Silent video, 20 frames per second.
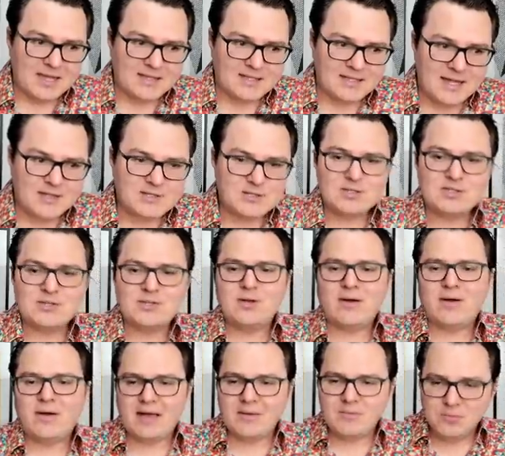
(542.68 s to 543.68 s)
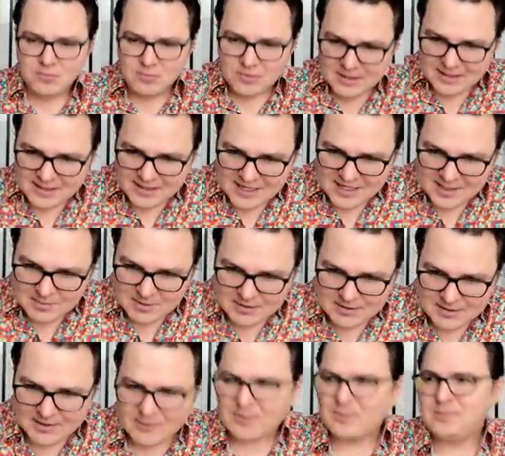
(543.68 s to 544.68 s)
attention to. Now, I really need to be
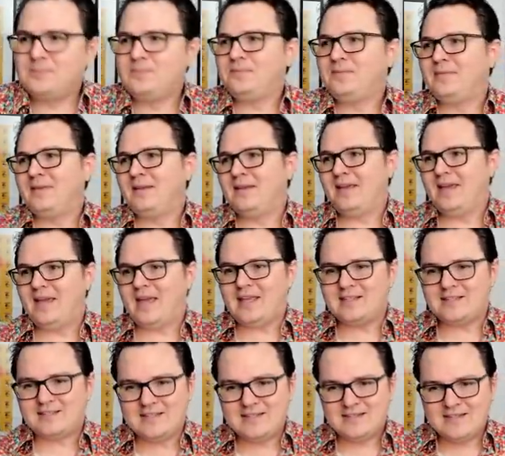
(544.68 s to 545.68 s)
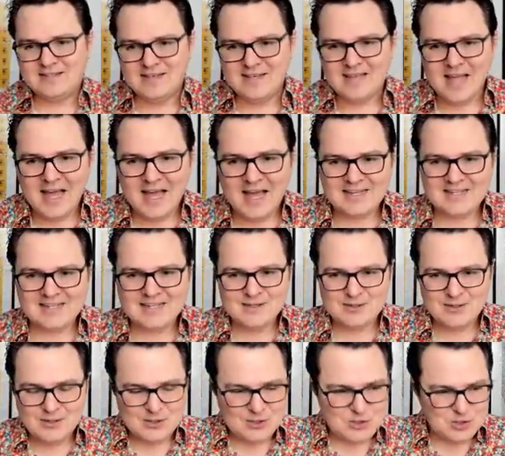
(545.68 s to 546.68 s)
clear. It's not
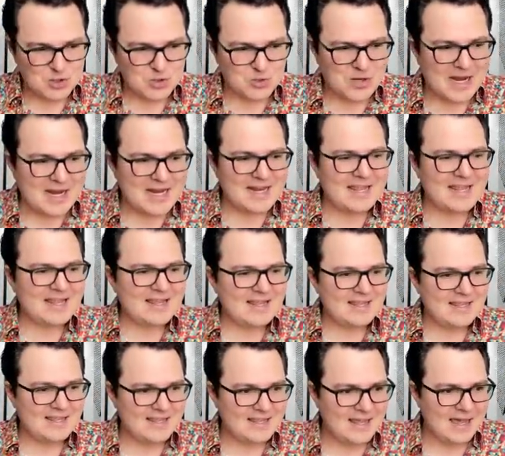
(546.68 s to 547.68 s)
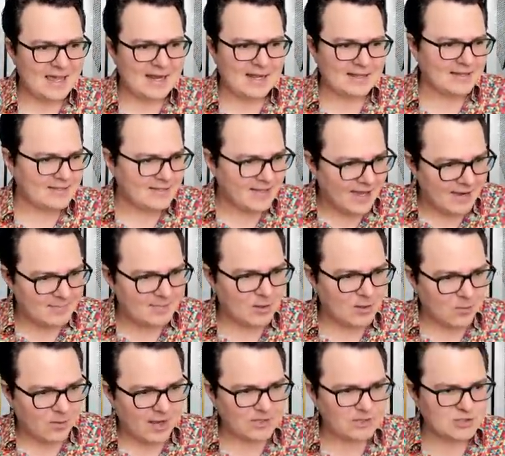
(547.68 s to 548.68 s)
trading yet. At the time that you're
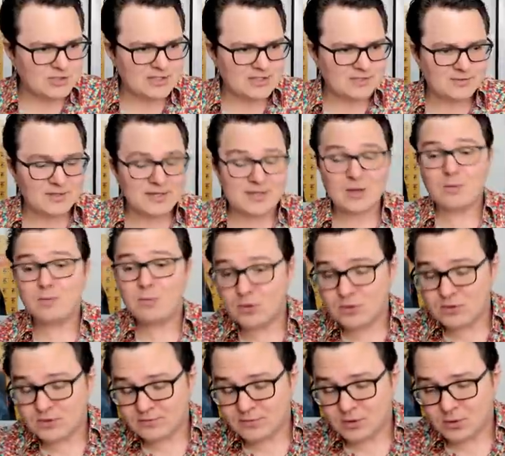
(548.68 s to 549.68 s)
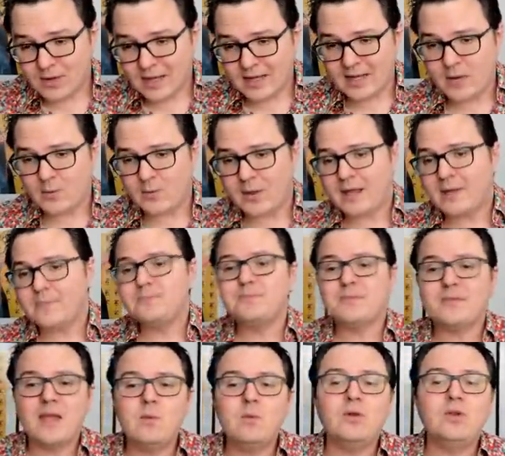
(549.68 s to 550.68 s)
watching this video, most of you anyway,
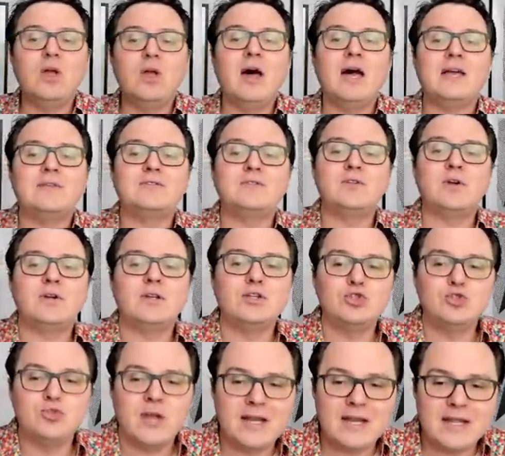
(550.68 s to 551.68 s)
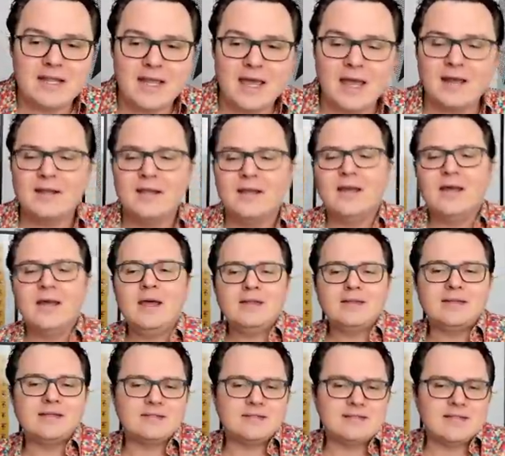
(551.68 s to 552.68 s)
it will not have started trading yet.
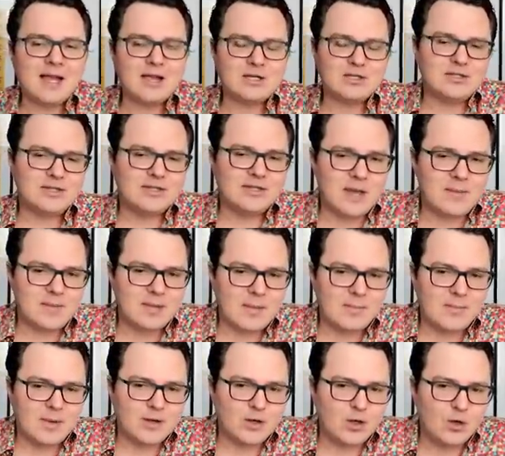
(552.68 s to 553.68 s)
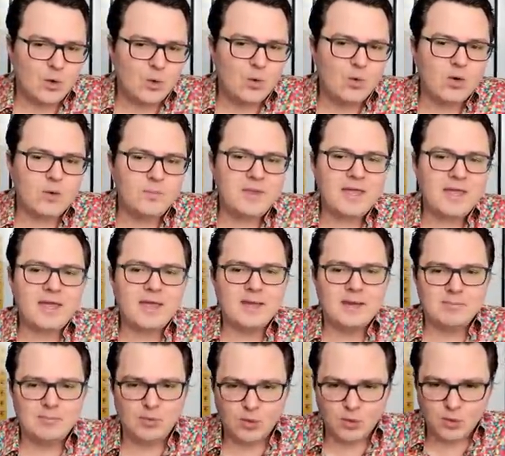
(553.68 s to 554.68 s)
This is actually coming up on Huobi
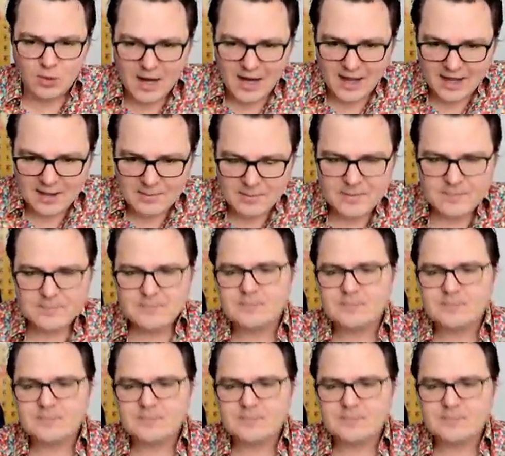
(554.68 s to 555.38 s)
Prime.